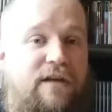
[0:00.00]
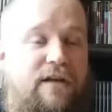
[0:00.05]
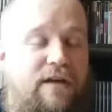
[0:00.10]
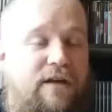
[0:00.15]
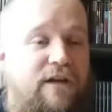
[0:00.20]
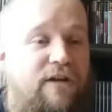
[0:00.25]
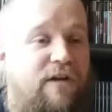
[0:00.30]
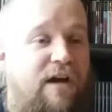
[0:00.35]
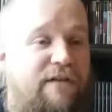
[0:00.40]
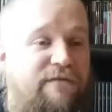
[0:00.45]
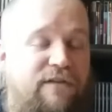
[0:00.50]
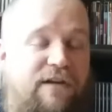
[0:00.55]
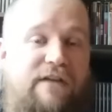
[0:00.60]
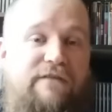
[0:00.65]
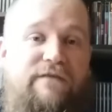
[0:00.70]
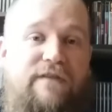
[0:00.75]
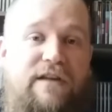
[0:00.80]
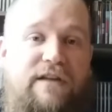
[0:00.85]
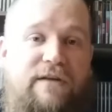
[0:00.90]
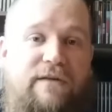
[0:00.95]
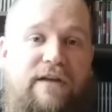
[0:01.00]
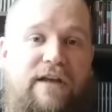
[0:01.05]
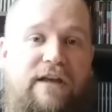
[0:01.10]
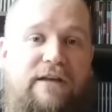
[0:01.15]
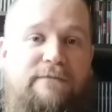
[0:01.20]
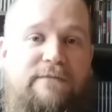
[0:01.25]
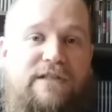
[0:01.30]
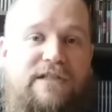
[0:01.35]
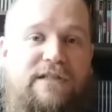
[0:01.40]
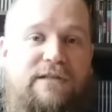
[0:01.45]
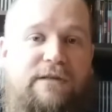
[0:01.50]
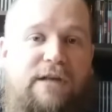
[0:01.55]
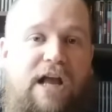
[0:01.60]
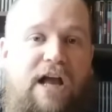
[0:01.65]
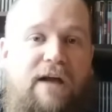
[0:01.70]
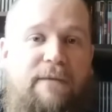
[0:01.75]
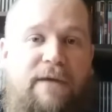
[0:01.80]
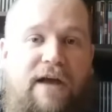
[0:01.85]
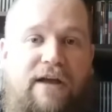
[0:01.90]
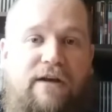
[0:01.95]
you know, I've loved video games
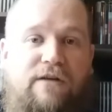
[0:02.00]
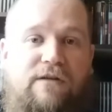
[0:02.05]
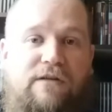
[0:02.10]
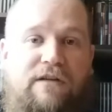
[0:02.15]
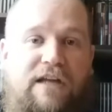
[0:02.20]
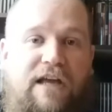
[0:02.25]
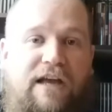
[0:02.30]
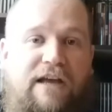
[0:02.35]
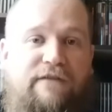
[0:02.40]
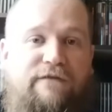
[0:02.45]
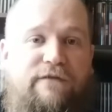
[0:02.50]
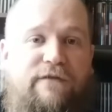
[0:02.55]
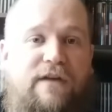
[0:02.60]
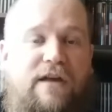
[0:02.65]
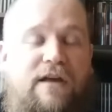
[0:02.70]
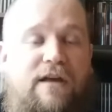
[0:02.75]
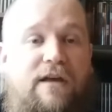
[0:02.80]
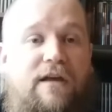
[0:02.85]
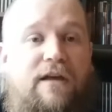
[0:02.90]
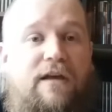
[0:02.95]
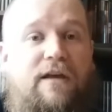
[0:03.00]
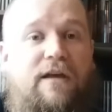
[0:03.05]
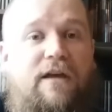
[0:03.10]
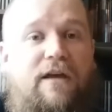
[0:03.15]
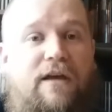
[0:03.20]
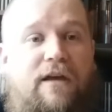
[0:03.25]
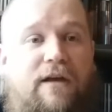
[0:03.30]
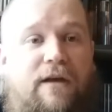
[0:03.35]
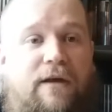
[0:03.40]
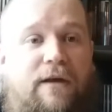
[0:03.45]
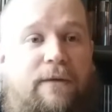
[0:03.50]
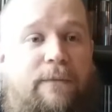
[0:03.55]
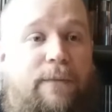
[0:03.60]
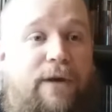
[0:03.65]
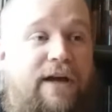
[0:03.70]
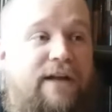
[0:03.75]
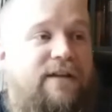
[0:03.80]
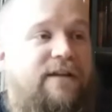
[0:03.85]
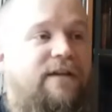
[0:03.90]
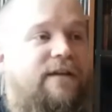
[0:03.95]
uh, my whole life.
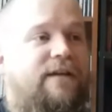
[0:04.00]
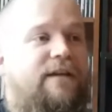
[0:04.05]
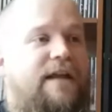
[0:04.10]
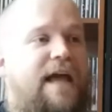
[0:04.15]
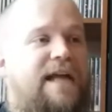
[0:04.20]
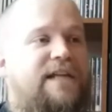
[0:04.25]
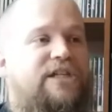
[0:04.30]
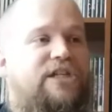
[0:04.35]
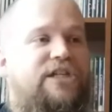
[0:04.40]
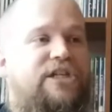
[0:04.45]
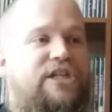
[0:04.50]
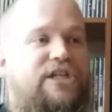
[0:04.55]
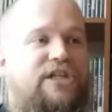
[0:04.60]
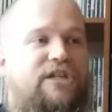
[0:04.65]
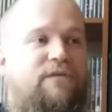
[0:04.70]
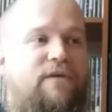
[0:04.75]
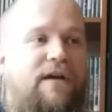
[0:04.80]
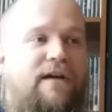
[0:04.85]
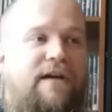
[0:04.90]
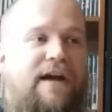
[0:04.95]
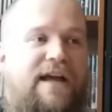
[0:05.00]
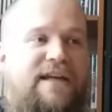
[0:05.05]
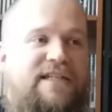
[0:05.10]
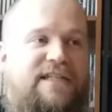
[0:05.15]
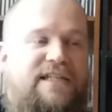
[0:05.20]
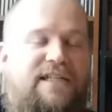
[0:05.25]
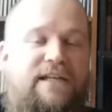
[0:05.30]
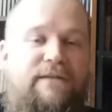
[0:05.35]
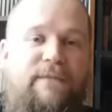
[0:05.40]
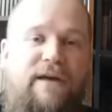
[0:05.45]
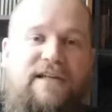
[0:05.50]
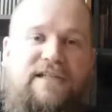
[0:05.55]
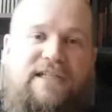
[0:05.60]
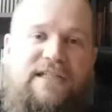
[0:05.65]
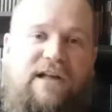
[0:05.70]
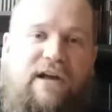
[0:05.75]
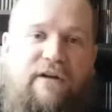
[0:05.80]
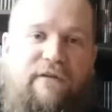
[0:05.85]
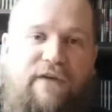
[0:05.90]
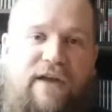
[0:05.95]
But that's just where I see
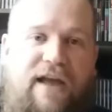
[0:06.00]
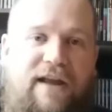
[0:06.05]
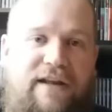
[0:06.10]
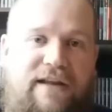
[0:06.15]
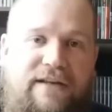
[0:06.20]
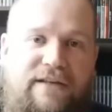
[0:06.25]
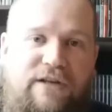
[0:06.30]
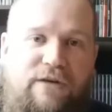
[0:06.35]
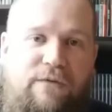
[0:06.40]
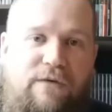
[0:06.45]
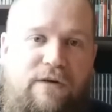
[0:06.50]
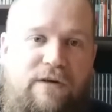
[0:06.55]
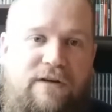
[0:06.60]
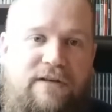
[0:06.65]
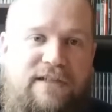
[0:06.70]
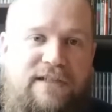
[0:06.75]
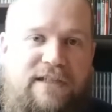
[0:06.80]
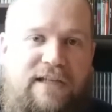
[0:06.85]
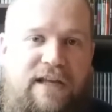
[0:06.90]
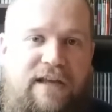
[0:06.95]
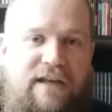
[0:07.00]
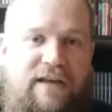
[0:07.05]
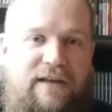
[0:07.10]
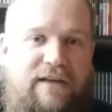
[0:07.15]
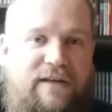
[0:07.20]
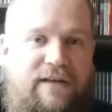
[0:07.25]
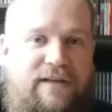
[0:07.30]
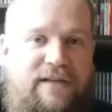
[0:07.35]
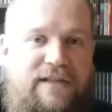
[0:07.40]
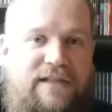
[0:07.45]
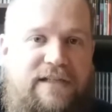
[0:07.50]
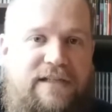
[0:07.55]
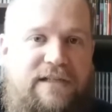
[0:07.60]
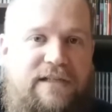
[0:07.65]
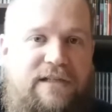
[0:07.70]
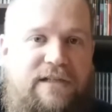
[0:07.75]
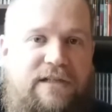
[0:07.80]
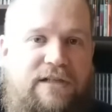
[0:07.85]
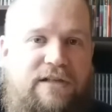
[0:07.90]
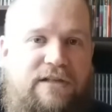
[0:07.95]
myself heading towards
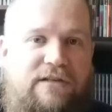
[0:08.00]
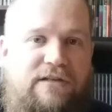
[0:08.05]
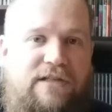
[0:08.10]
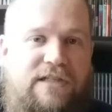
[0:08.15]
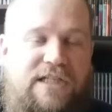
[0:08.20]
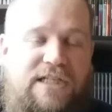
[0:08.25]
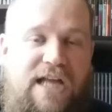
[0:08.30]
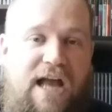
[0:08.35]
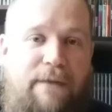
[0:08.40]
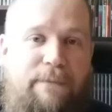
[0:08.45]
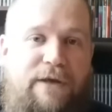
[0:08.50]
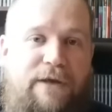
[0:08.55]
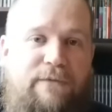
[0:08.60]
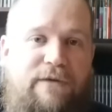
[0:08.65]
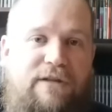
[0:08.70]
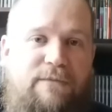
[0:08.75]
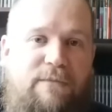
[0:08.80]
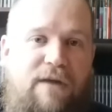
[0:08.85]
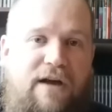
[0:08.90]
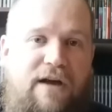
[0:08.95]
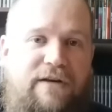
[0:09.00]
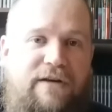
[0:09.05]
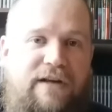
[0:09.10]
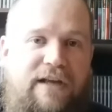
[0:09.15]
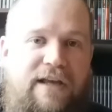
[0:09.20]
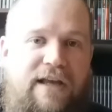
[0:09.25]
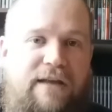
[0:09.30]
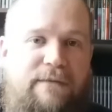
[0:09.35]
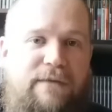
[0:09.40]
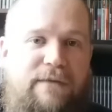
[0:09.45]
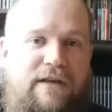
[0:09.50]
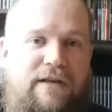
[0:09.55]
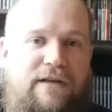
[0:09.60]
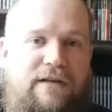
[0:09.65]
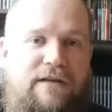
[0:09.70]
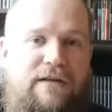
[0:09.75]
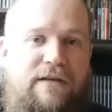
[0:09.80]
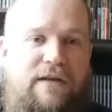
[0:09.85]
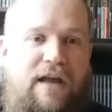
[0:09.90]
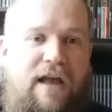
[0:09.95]
is stopping with modern
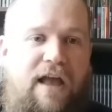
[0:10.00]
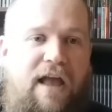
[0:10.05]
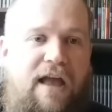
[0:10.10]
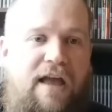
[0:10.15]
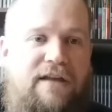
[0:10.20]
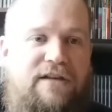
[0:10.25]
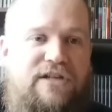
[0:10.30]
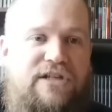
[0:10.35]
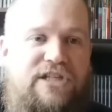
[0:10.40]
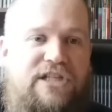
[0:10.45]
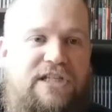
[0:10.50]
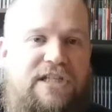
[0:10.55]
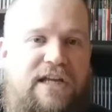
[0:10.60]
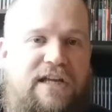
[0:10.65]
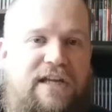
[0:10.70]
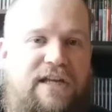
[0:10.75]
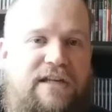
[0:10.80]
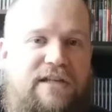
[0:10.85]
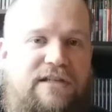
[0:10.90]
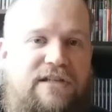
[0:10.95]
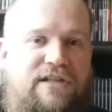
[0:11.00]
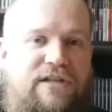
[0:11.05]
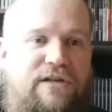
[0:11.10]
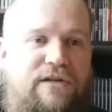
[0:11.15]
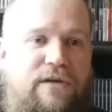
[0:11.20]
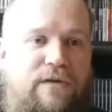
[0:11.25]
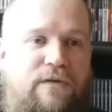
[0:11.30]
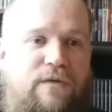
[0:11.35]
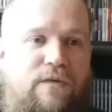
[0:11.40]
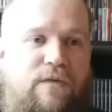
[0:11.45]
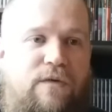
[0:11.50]
gaming and just sticking to